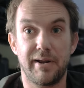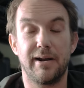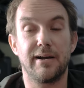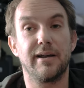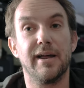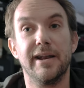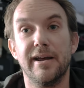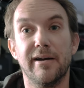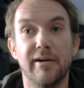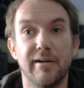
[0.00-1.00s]

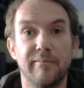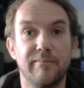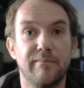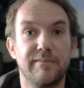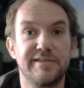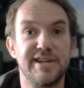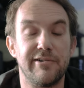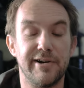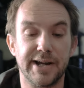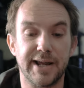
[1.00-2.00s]
and it
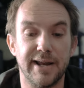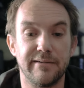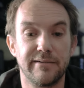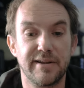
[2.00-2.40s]
center it again.